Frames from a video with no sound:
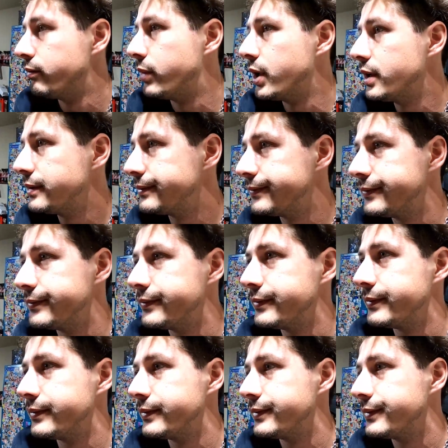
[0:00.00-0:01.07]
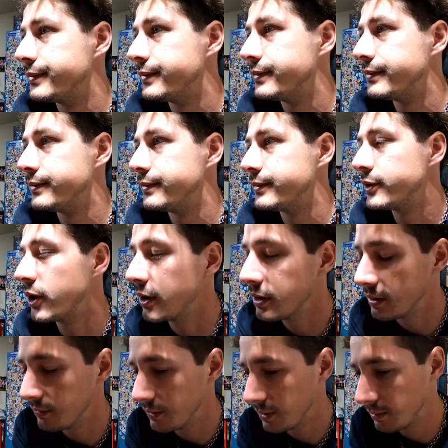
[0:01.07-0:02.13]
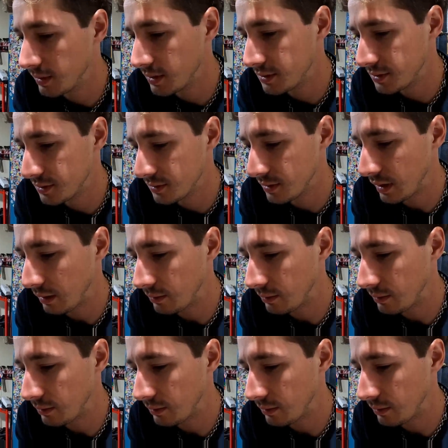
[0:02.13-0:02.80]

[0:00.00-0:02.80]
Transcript: But sorry I didn't film much.